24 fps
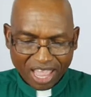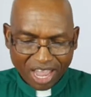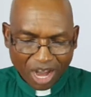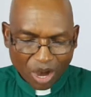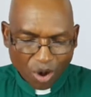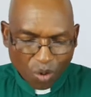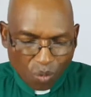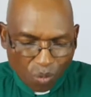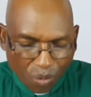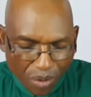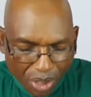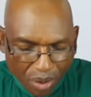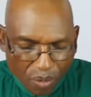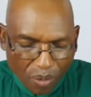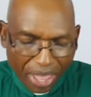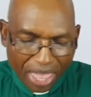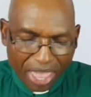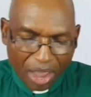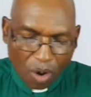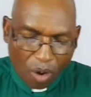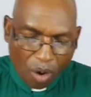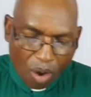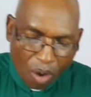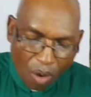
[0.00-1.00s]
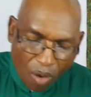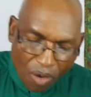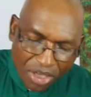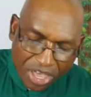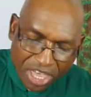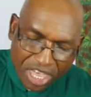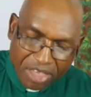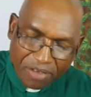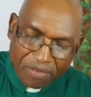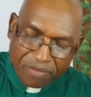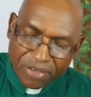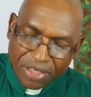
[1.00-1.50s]
We were all
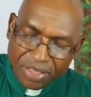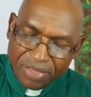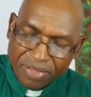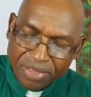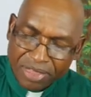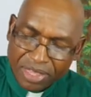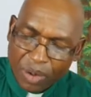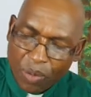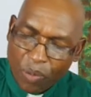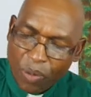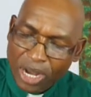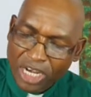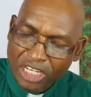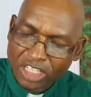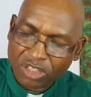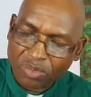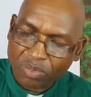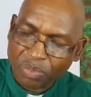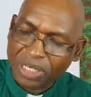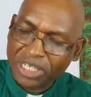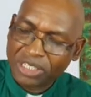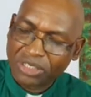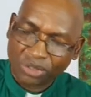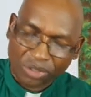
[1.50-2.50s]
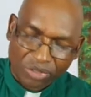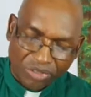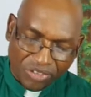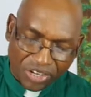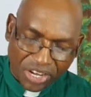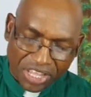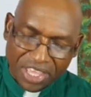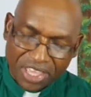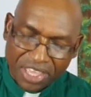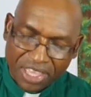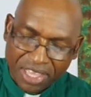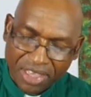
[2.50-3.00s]
given the one Spirit to
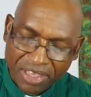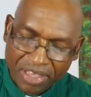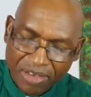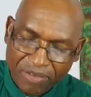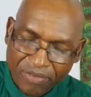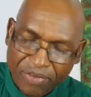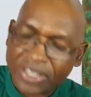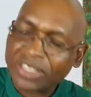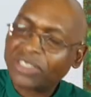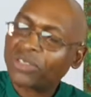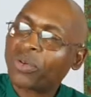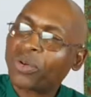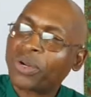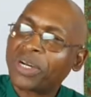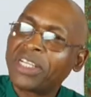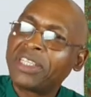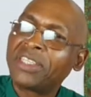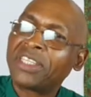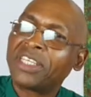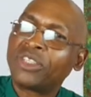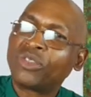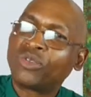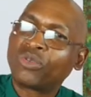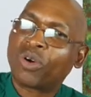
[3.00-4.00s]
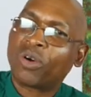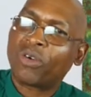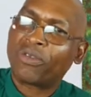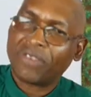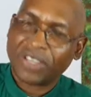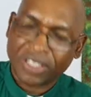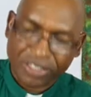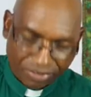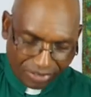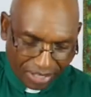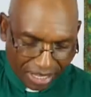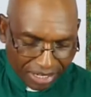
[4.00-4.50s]
drink. 1 Corinthians 12,
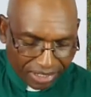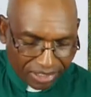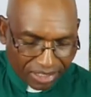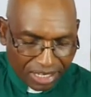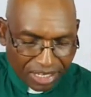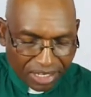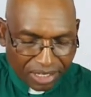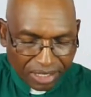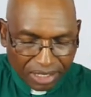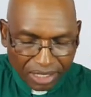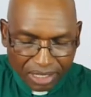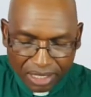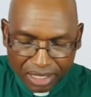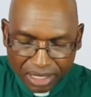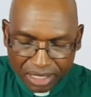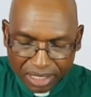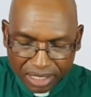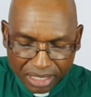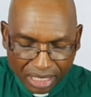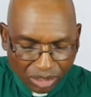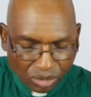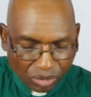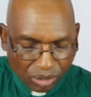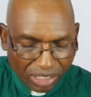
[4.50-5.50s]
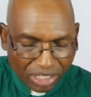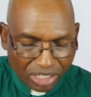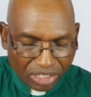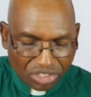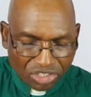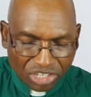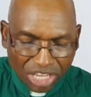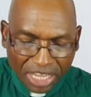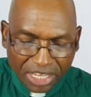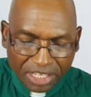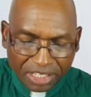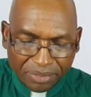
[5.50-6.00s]
verse 18. That's what it
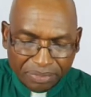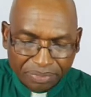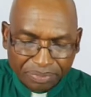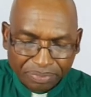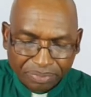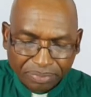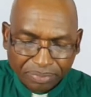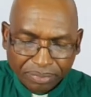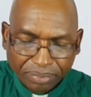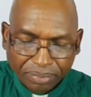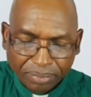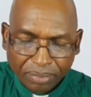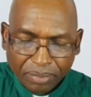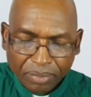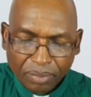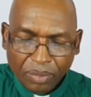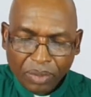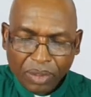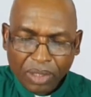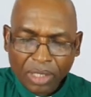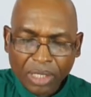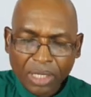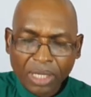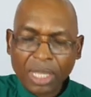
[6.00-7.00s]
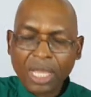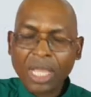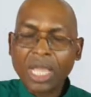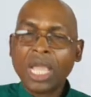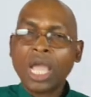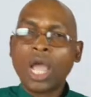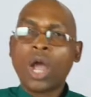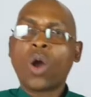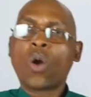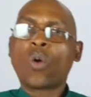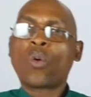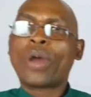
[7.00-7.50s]
says.
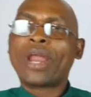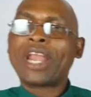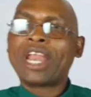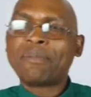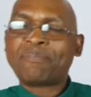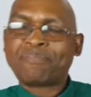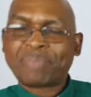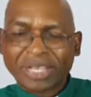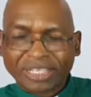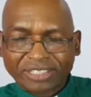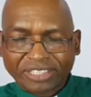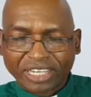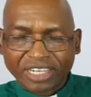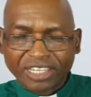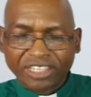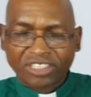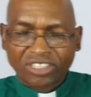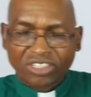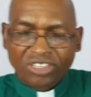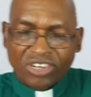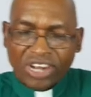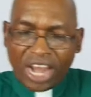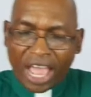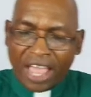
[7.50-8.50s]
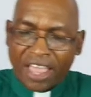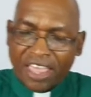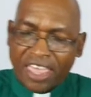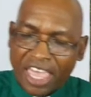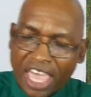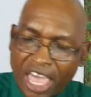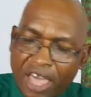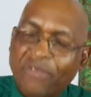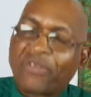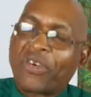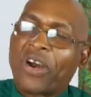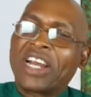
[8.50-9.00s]
When a person is drunk,
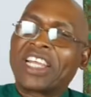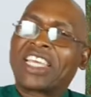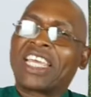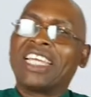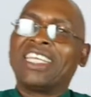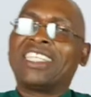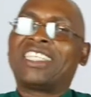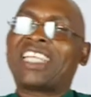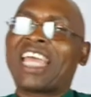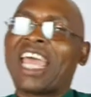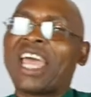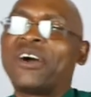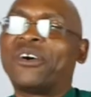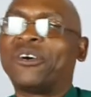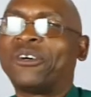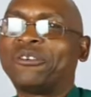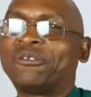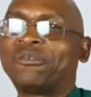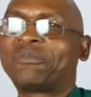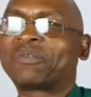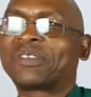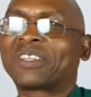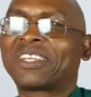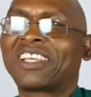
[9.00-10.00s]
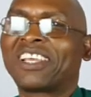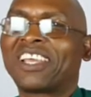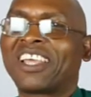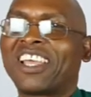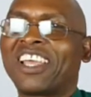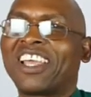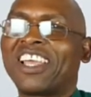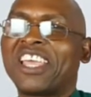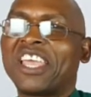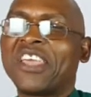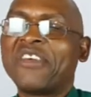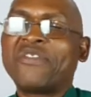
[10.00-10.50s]
everyone can tell.
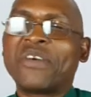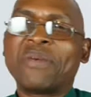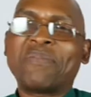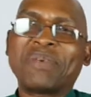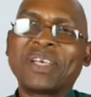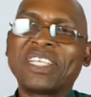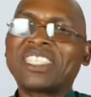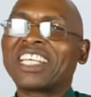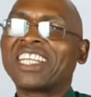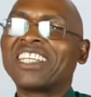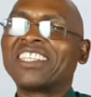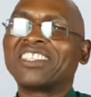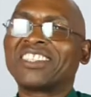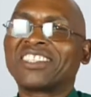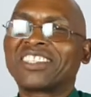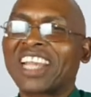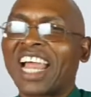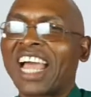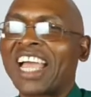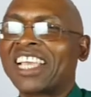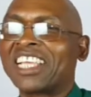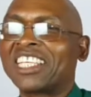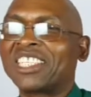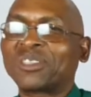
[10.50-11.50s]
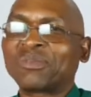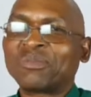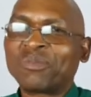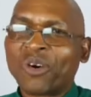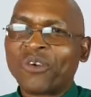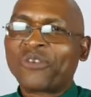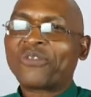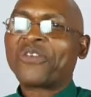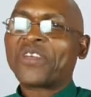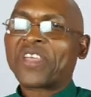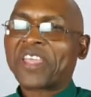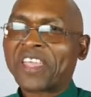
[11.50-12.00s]
If a person is drunk, is
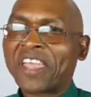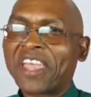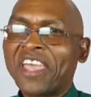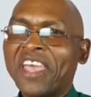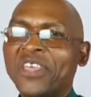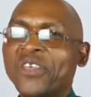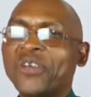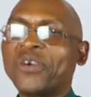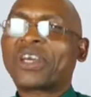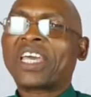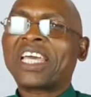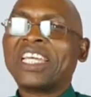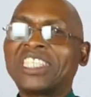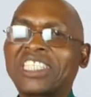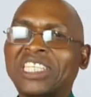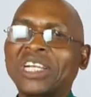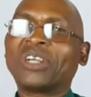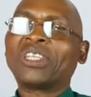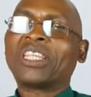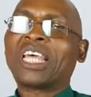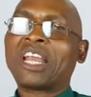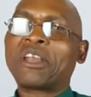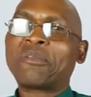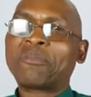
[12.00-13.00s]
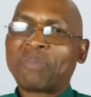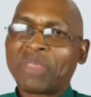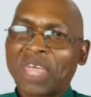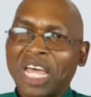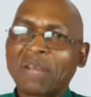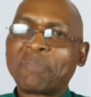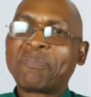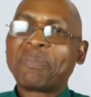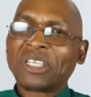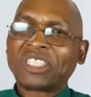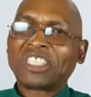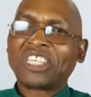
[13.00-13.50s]
moving, you can tell that
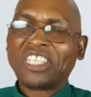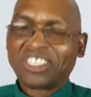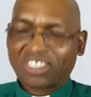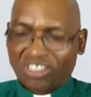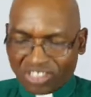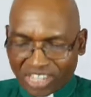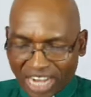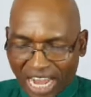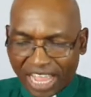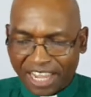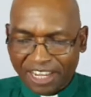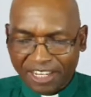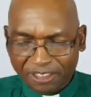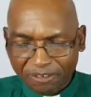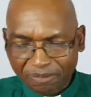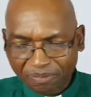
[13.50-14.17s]
that person is drunk.